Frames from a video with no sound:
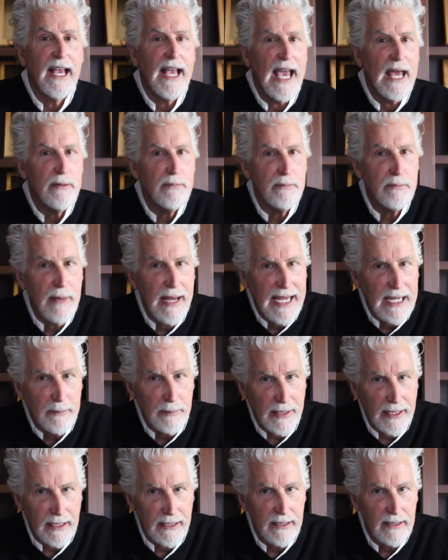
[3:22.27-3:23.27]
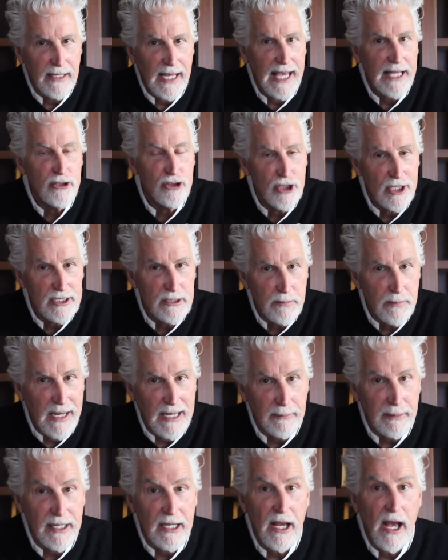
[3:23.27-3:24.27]
and maybe, and just
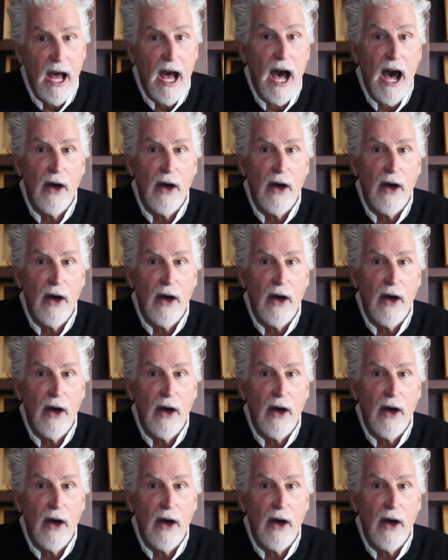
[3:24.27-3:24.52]
maybe,